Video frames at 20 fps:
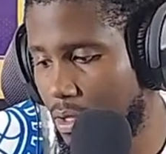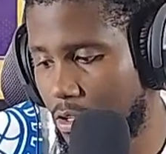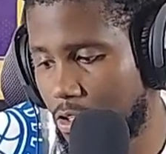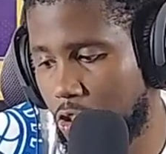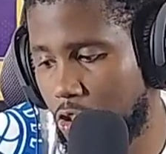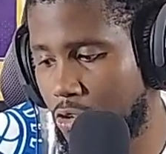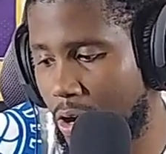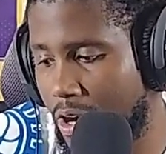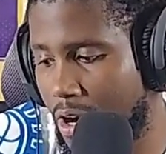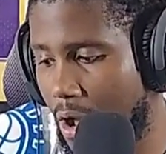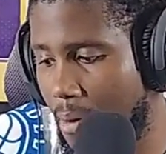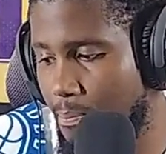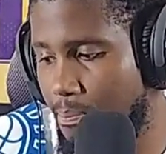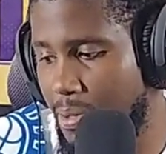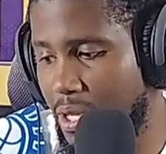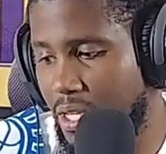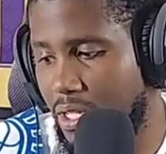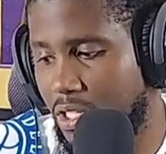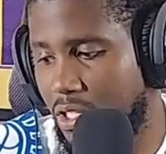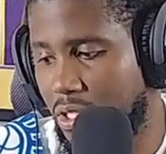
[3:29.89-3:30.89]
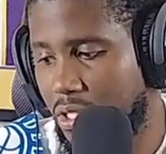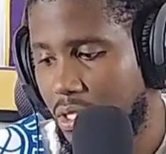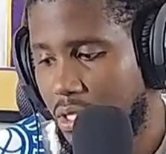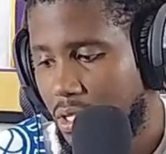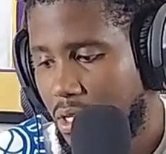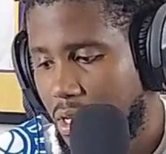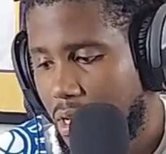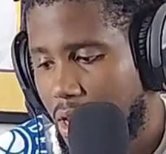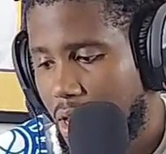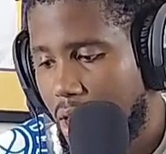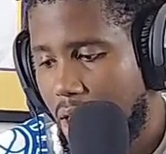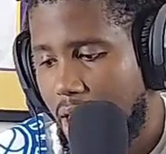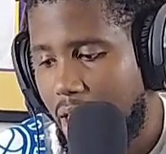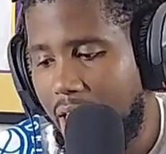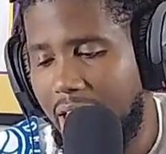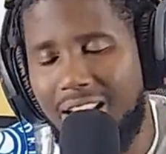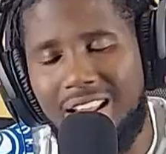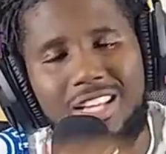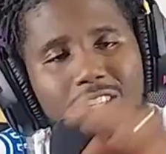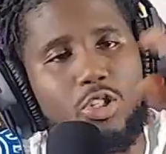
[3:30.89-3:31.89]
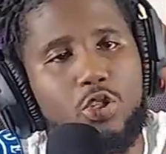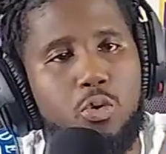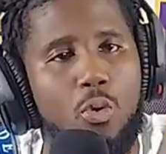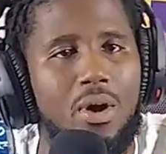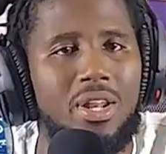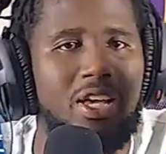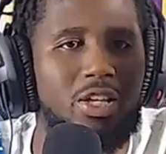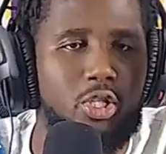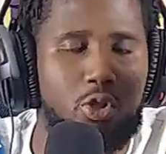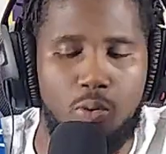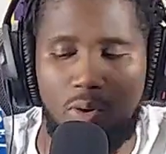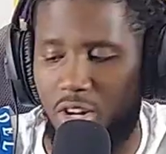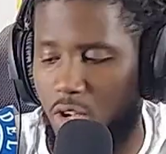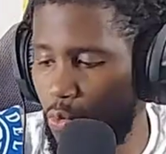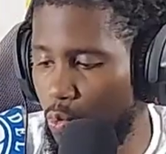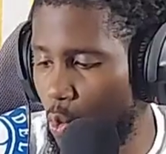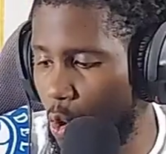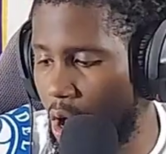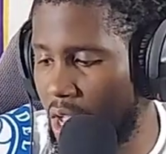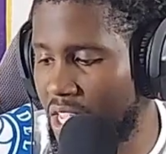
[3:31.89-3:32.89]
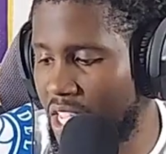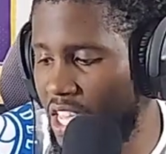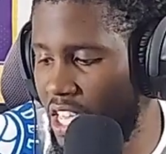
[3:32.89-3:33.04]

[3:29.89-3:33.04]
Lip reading: Straight up beast. And in 2021,